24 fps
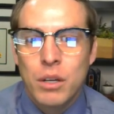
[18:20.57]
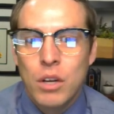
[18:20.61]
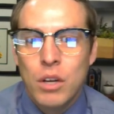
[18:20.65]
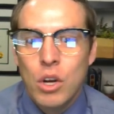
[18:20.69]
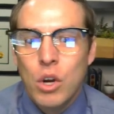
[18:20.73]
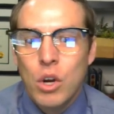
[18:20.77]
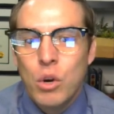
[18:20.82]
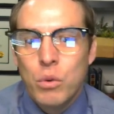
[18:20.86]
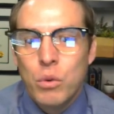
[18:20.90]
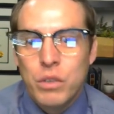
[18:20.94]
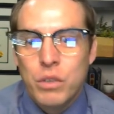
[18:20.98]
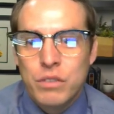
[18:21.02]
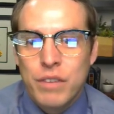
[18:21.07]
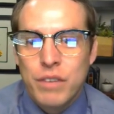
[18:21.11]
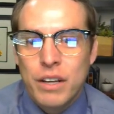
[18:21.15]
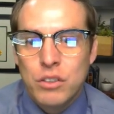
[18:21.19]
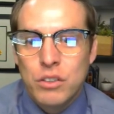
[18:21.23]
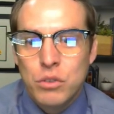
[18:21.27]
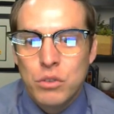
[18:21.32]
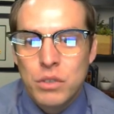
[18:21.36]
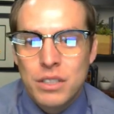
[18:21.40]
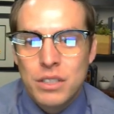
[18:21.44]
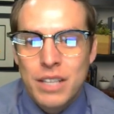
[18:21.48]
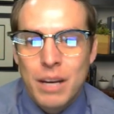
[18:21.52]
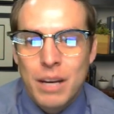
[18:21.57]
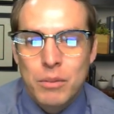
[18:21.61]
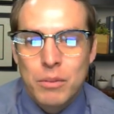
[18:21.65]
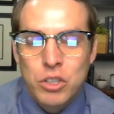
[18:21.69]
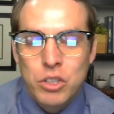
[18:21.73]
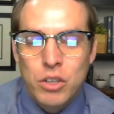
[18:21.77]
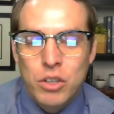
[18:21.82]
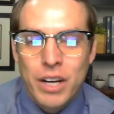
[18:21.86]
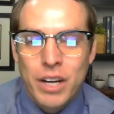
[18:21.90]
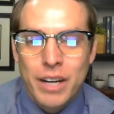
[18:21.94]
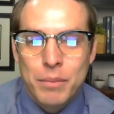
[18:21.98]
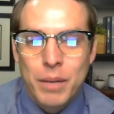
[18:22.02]
was found to establish a
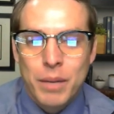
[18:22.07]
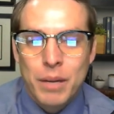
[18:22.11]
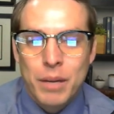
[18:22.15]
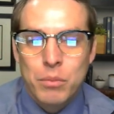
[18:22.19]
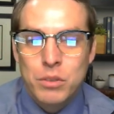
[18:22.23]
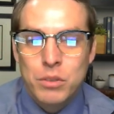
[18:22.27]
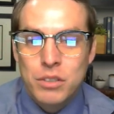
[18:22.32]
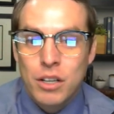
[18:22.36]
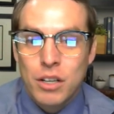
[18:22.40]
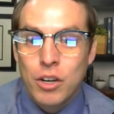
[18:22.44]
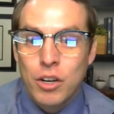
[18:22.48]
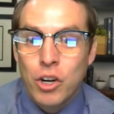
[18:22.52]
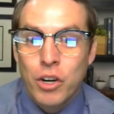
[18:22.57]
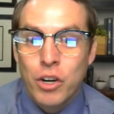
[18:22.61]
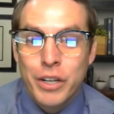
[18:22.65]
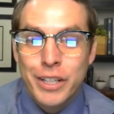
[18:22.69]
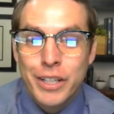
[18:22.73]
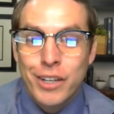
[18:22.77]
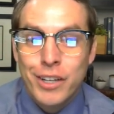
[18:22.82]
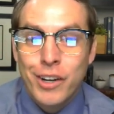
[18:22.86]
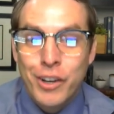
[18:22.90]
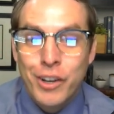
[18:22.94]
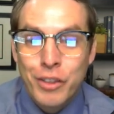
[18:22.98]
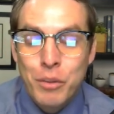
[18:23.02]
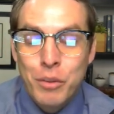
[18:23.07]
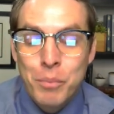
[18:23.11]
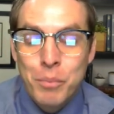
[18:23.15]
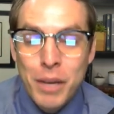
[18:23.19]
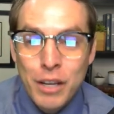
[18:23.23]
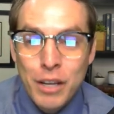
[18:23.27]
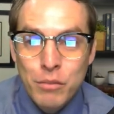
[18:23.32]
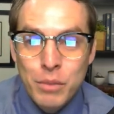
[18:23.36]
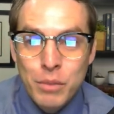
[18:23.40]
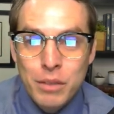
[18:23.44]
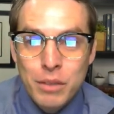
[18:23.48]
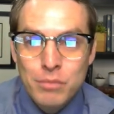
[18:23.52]
crack pipe was not already on the
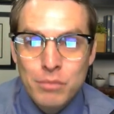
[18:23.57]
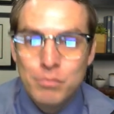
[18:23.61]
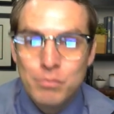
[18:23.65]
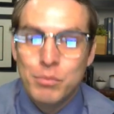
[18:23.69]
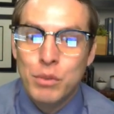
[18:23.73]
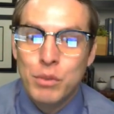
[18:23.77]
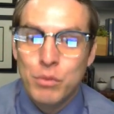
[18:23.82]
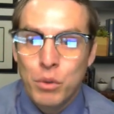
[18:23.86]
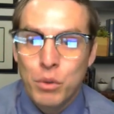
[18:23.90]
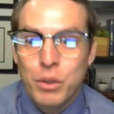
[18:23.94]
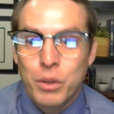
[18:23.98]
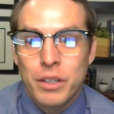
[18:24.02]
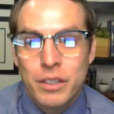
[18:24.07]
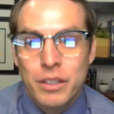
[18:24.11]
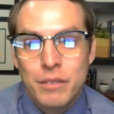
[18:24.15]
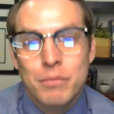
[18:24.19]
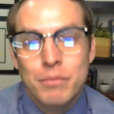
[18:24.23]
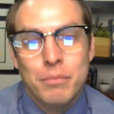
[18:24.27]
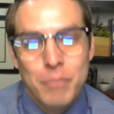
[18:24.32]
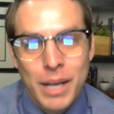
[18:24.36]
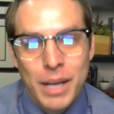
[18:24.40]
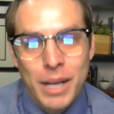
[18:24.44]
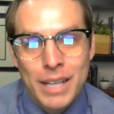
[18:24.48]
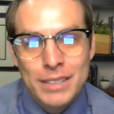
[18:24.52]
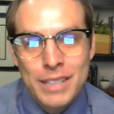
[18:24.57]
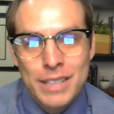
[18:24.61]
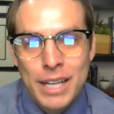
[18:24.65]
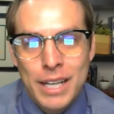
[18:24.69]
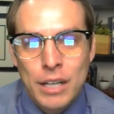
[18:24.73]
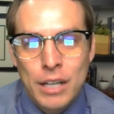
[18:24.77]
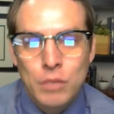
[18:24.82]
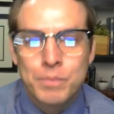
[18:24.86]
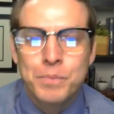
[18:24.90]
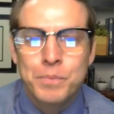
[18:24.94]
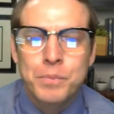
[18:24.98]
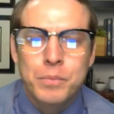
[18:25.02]
pavement before he passed
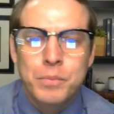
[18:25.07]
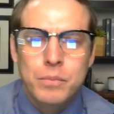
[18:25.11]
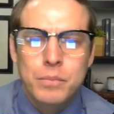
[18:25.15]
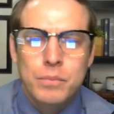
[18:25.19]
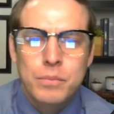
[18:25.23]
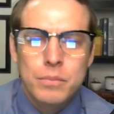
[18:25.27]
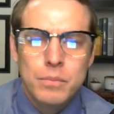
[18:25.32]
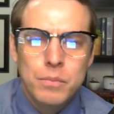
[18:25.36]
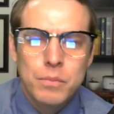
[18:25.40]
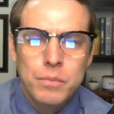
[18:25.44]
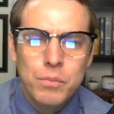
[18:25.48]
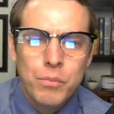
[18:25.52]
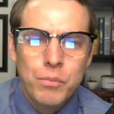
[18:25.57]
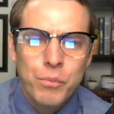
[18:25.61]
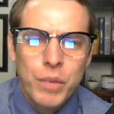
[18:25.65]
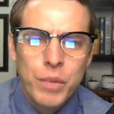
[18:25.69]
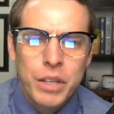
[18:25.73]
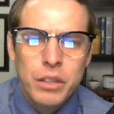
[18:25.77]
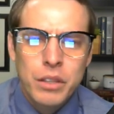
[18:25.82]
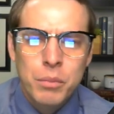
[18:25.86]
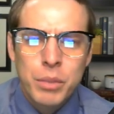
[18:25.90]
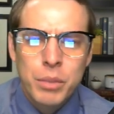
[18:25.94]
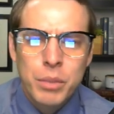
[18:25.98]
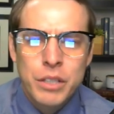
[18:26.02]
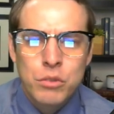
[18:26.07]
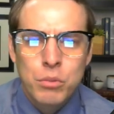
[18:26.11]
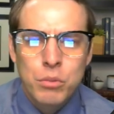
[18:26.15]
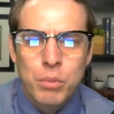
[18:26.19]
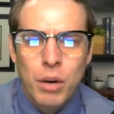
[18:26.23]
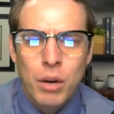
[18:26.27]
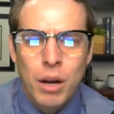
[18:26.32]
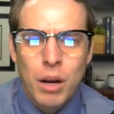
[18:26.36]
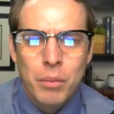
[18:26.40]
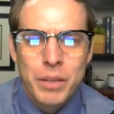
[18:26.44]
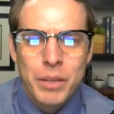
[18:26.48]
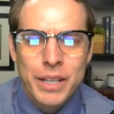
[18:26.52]
out. The police will
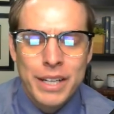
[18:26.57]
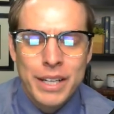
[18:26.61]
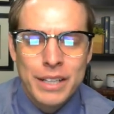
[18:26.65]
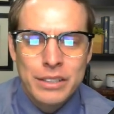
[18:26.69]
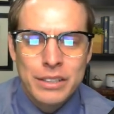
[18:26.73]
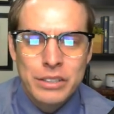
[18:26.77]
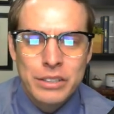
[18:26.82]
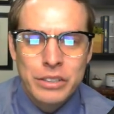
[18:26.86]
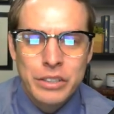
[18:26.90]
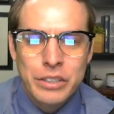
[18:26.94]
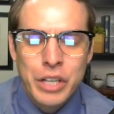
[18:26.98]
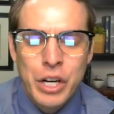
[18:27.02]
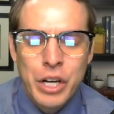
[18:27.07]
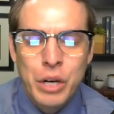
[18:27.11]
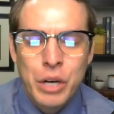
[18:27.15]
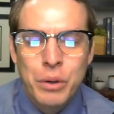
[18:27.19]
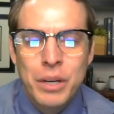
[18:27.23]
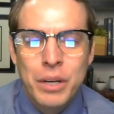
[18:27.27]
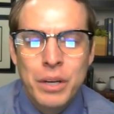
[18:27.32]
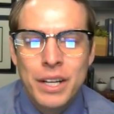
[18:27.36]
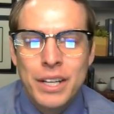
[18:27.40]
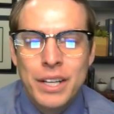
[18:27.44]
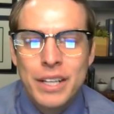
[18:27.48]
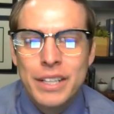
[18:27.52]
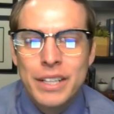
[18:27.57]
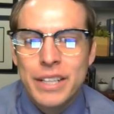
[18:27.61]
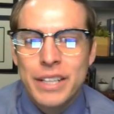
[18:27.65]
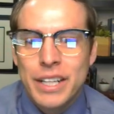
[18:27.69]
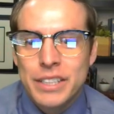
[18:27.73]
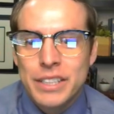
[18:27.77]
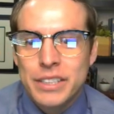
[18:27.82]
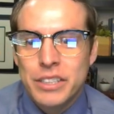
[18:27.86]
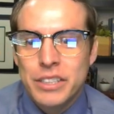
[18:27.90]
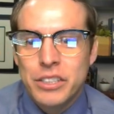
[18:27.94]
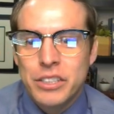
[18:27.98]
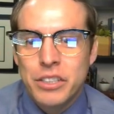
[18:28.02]
probably answer no. Next,
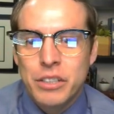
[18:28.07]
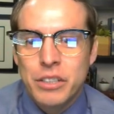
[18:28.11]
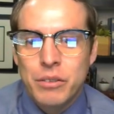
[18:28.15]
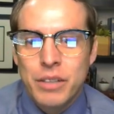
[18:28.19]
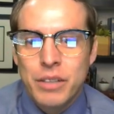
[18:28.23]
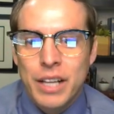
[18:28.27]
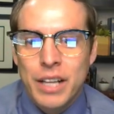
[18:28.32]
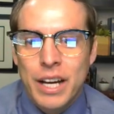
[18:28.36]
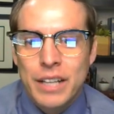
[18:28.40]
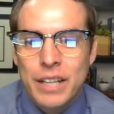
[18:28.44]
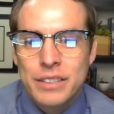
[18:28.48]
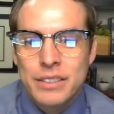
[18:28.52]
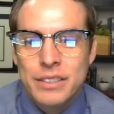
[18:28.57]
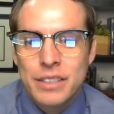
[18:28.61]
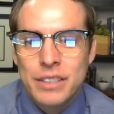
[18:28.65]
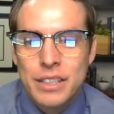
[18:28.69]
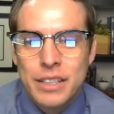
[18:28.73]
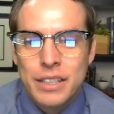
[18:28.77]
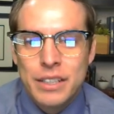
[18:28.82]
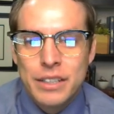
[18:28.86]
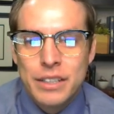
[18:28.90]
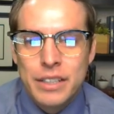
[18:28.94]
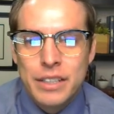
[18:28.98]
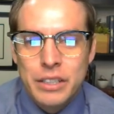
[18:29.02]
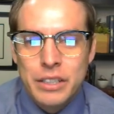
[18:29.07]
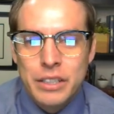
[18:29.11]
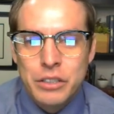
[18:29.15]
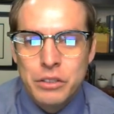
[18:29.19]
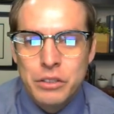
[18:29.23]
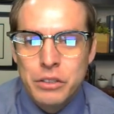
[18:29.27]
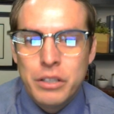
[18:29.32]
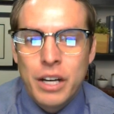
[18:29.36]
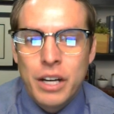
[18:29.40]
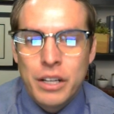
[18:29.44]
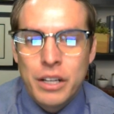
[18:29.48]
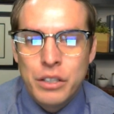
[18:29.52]
the attorney will ask, then you do
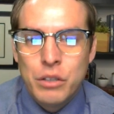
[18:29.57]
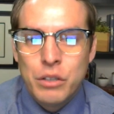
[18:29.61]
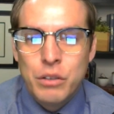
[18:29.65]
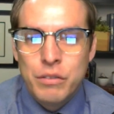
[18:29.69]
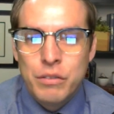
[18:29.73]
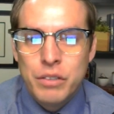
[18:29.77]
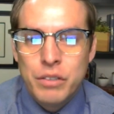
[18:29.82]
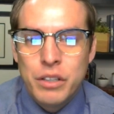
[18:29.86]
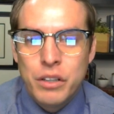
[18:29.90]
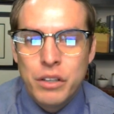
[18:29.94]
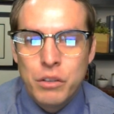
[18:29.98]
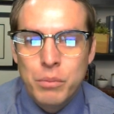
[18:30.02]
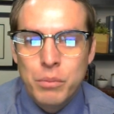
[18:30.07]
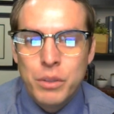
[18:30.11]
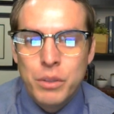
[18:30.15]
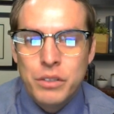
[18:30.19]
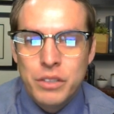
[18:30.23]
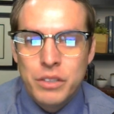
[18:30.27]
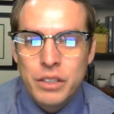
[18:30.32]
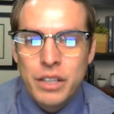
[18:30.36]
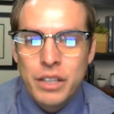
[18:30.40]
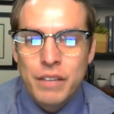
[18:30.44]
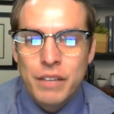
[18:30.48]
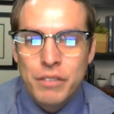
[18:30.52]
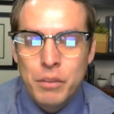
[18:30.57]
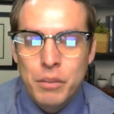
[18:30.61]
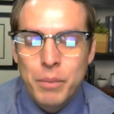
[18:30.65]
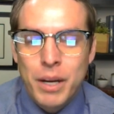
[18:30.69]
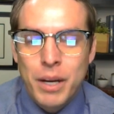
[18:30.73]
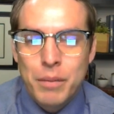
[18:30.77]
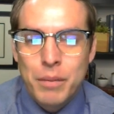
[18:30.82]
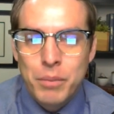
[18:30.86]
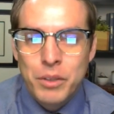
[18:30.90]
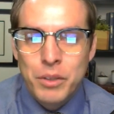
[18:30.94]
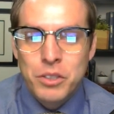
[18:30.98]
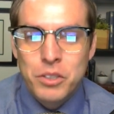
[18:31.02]
not know if another person left the
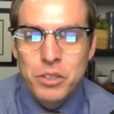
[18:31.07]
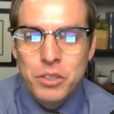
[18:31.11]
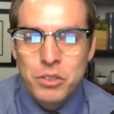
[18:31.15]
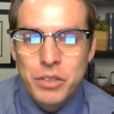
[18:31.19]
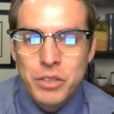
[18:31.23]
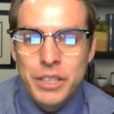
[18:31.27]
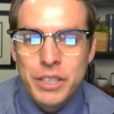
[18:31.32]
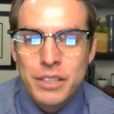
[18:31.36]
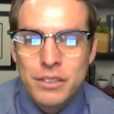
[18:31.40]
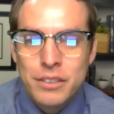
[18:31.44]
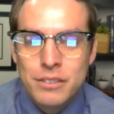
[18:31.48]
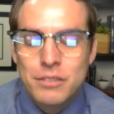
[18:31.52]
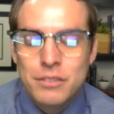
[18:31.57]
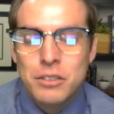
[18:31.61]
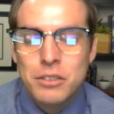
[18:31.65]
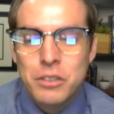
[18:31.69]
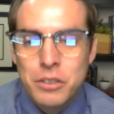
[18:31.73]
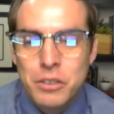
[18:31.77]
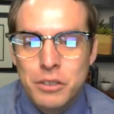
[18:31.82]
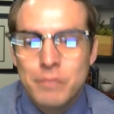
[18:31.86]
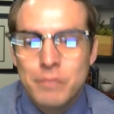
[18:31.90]
pipe on the street, do you?